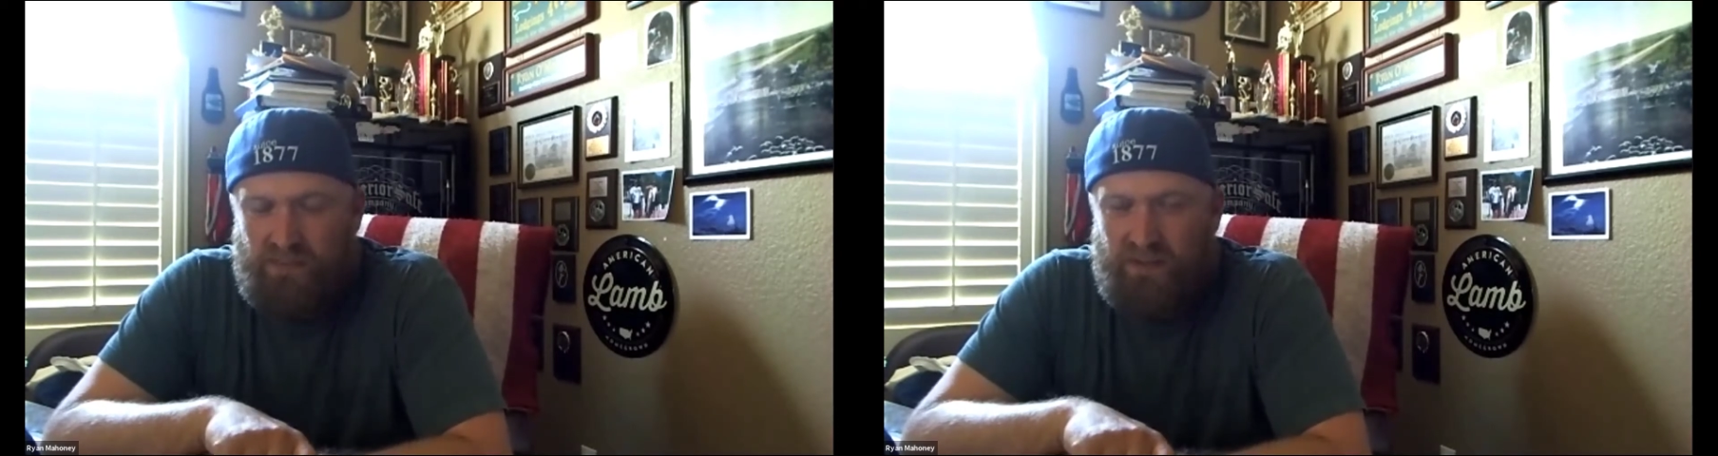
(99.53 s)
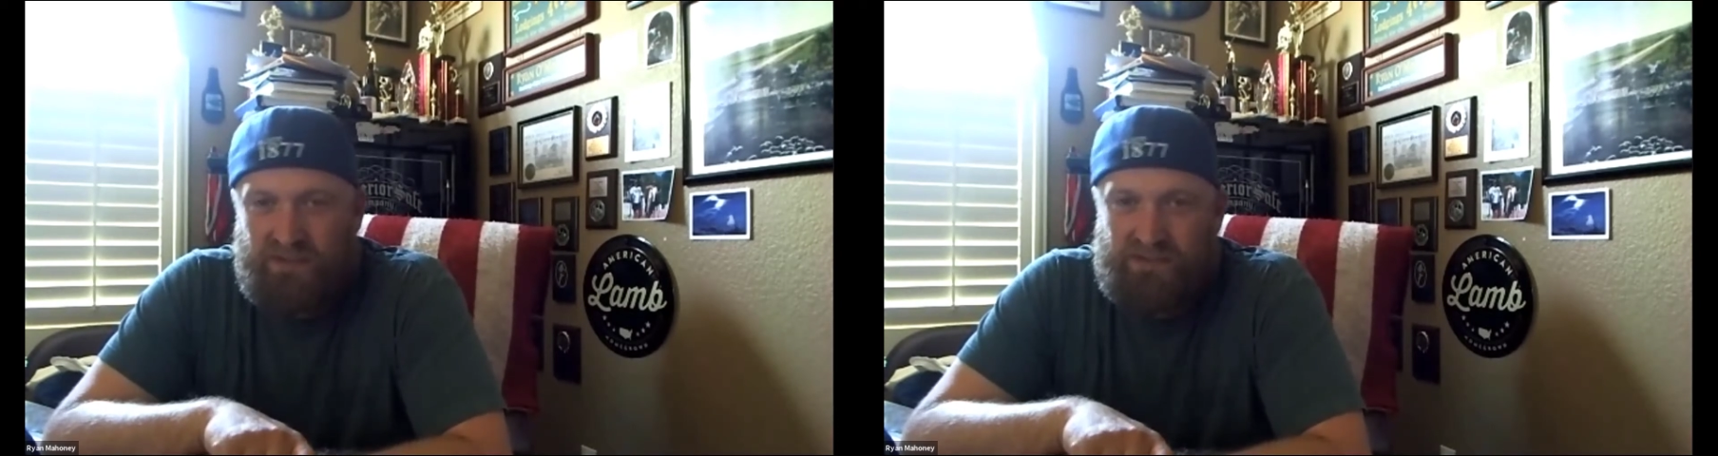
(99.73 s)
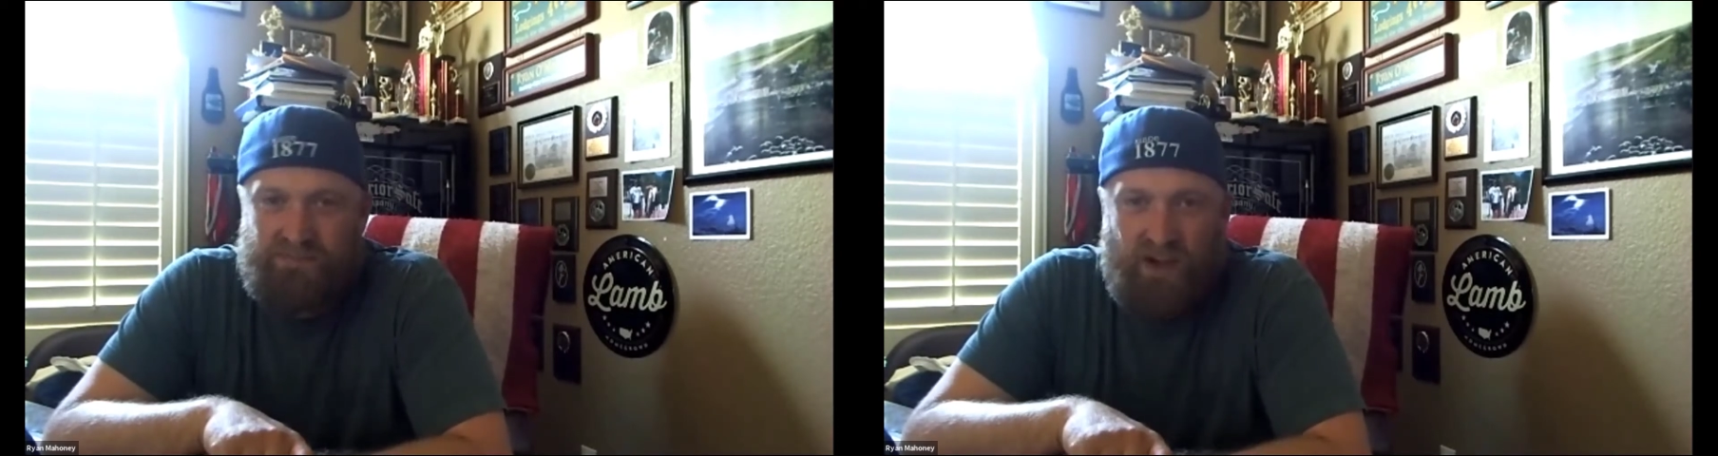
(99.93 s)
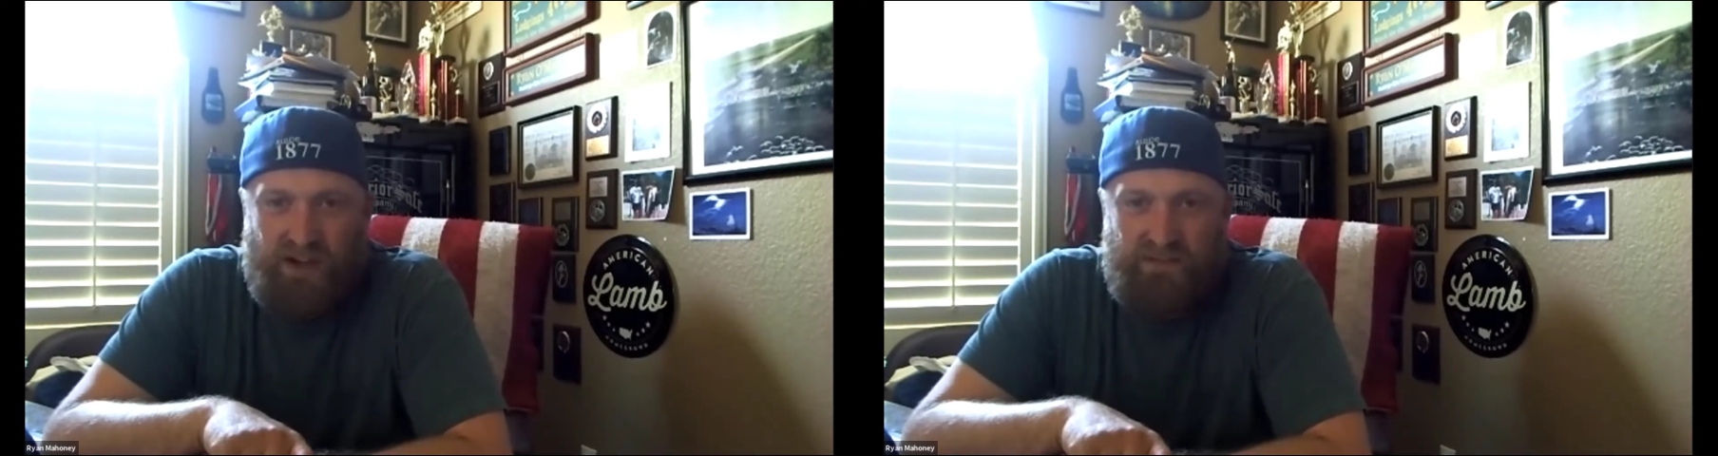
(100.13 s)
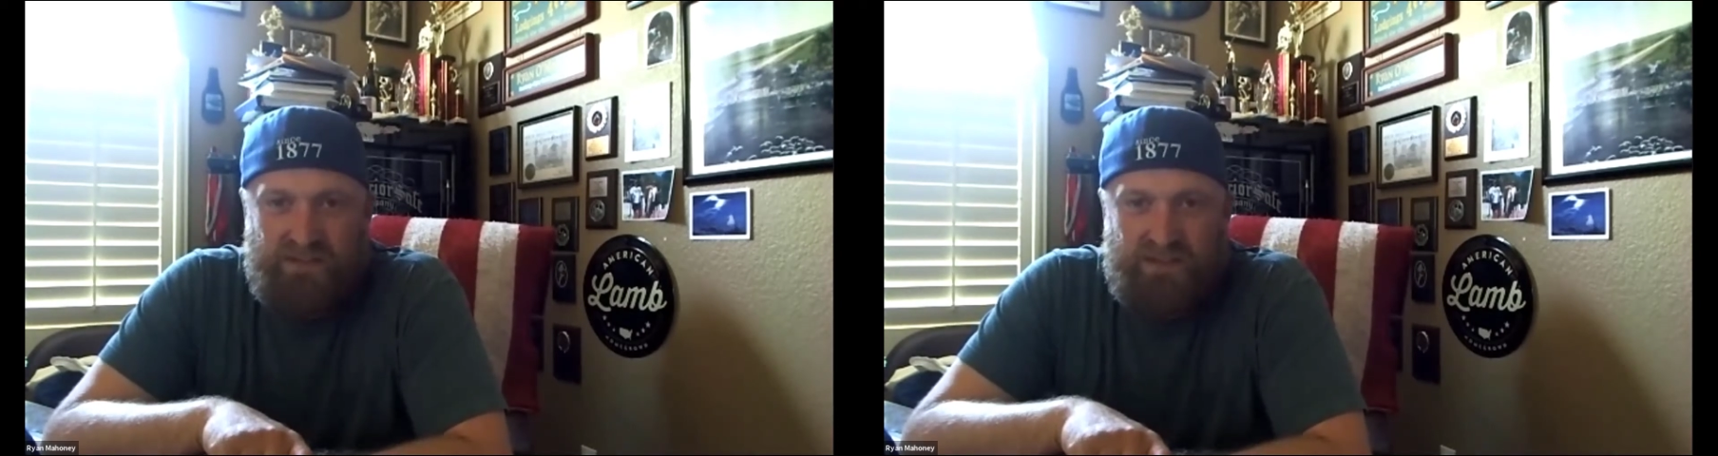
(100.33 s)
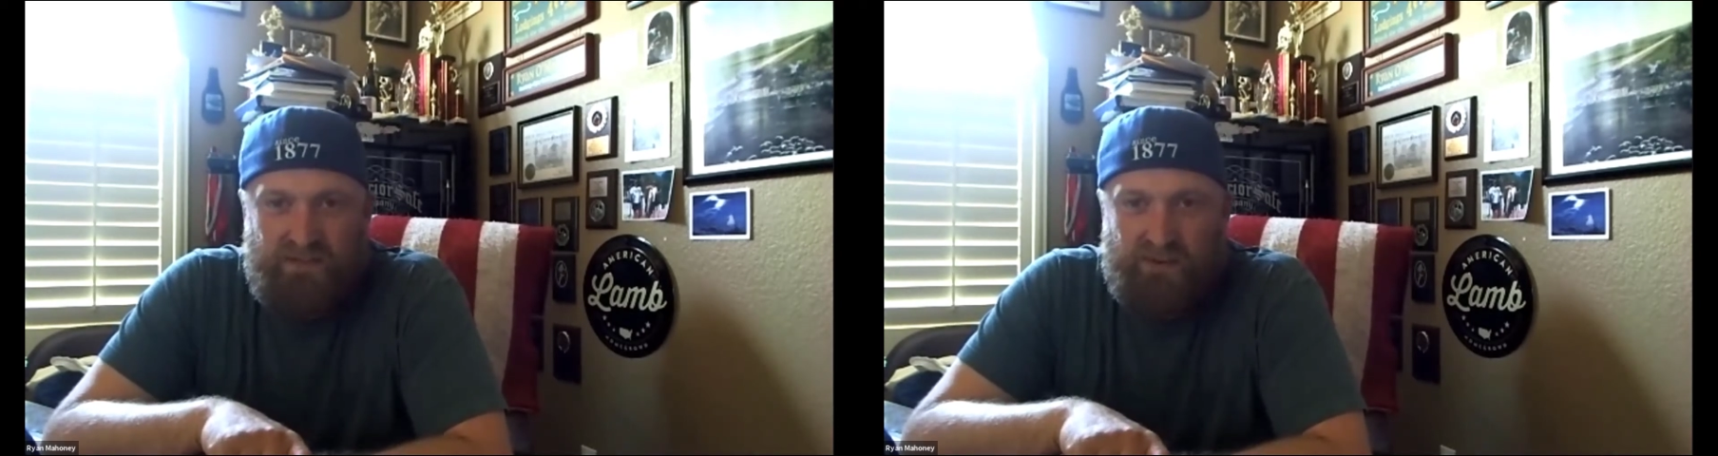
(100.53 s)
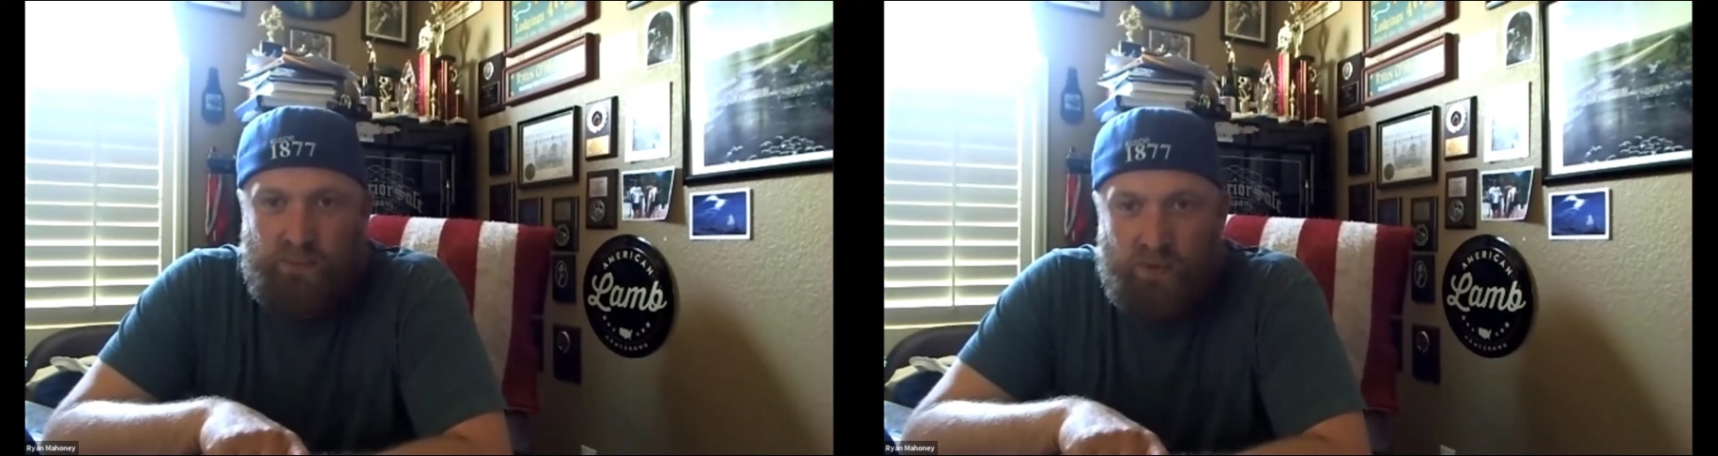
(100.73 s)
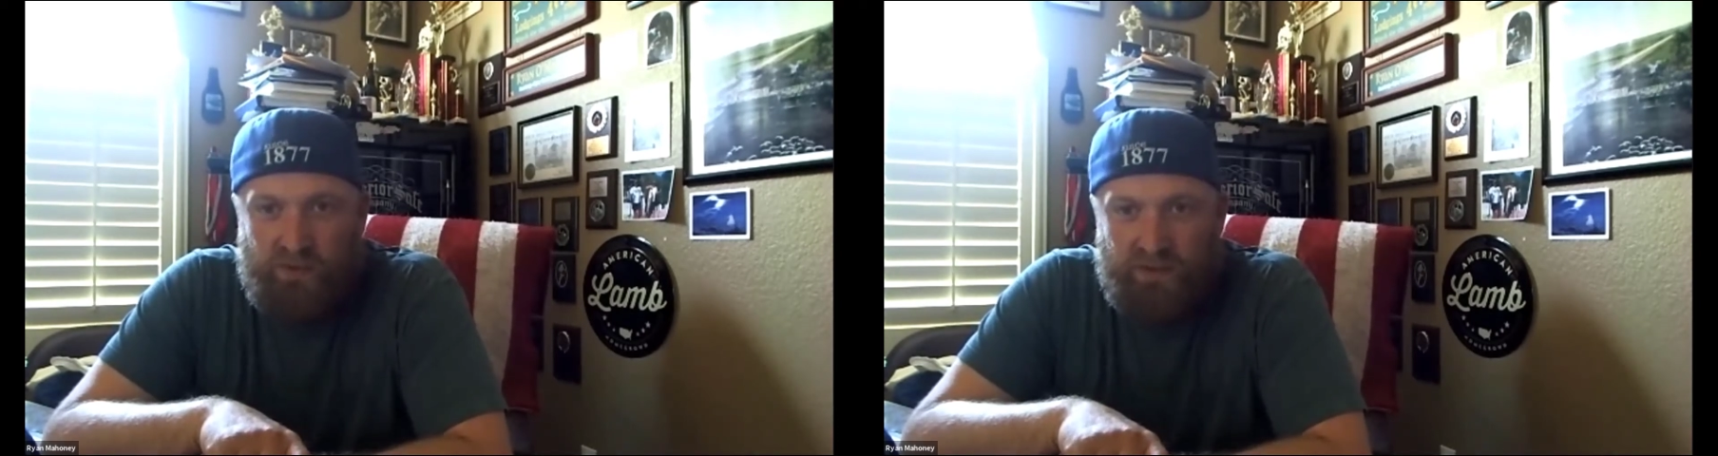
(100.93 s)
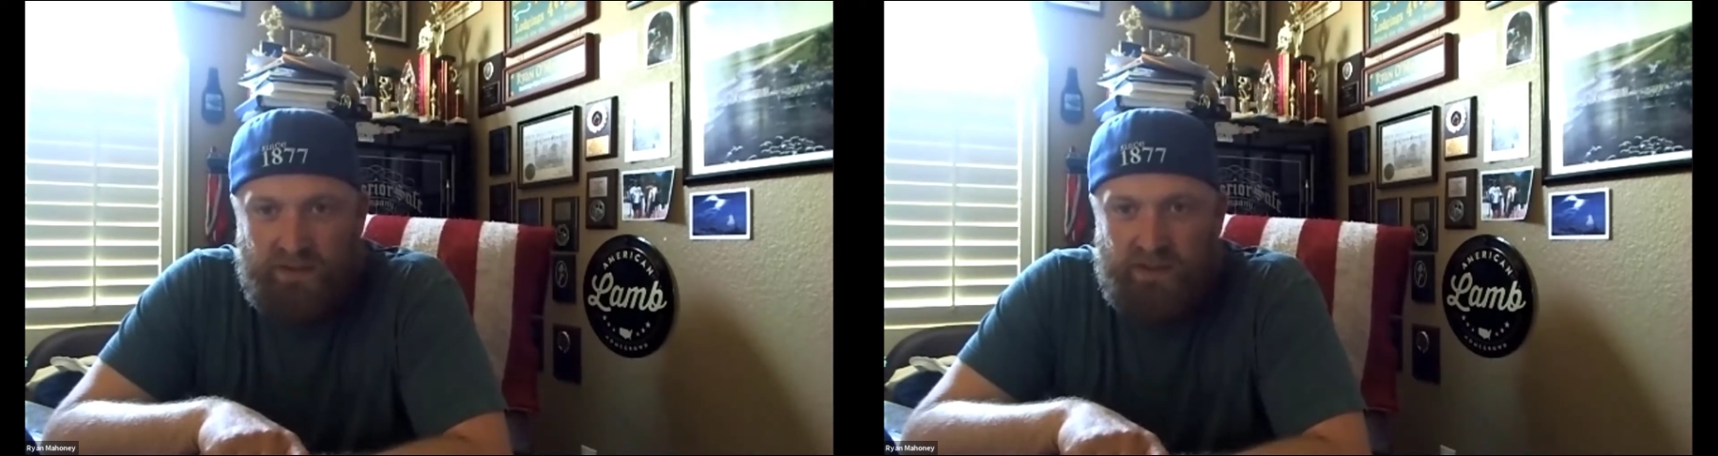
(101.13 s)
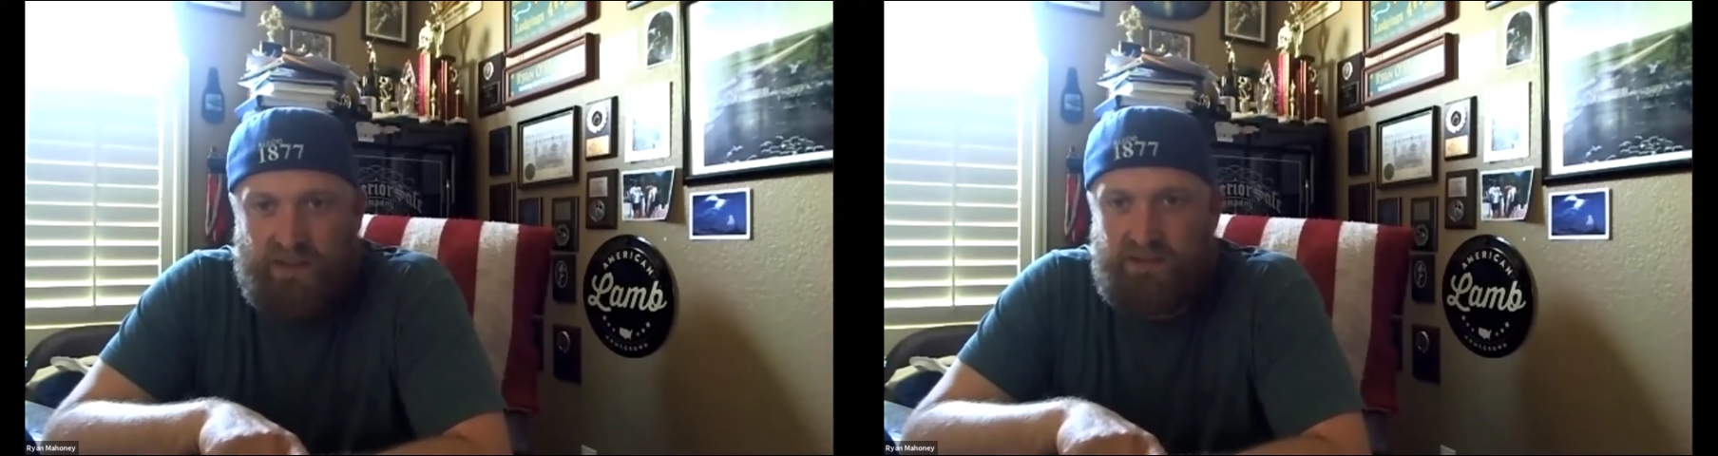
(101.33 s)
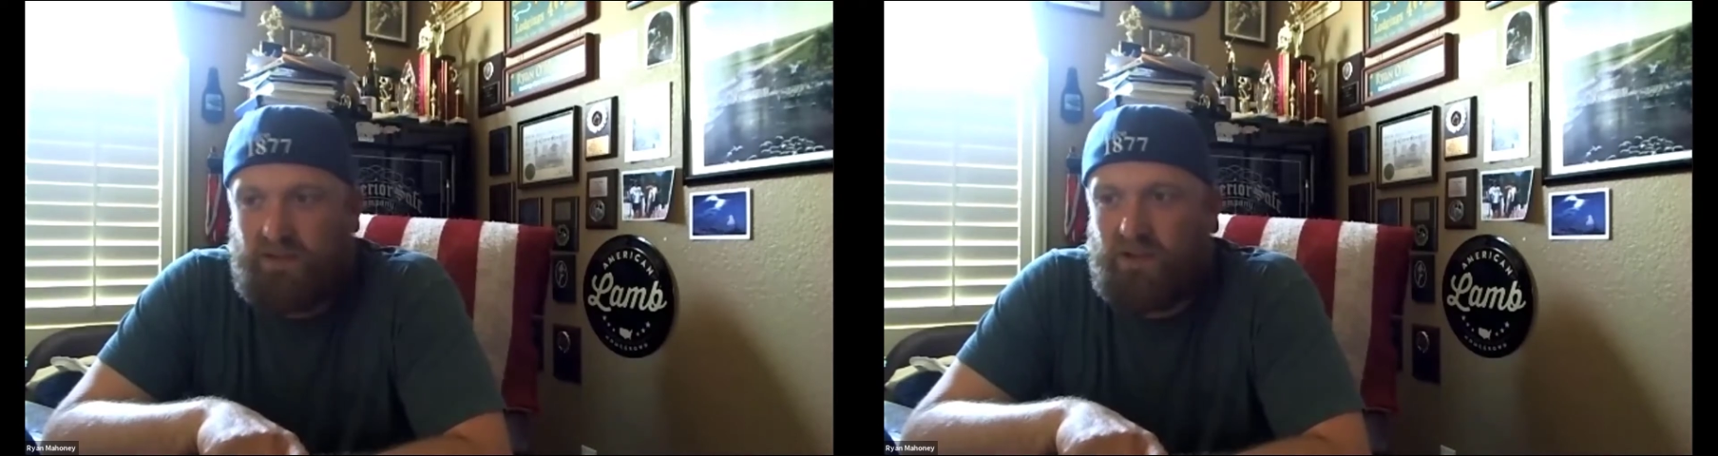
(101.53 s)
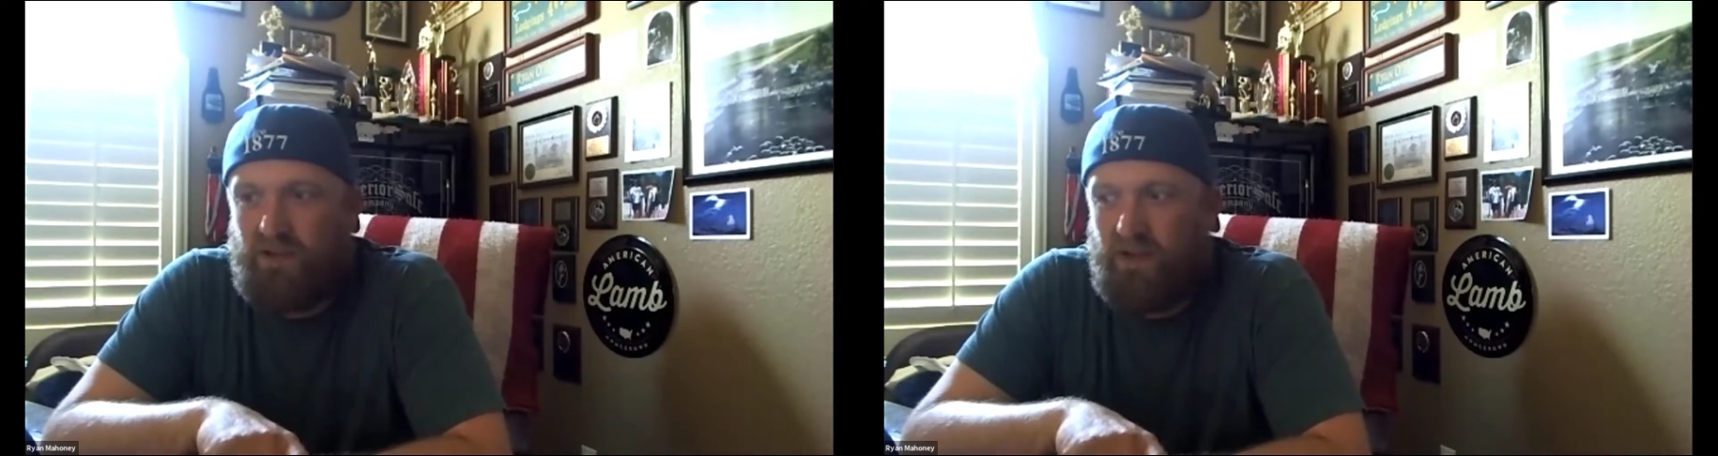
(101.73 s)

There's obviously, if you're moving things or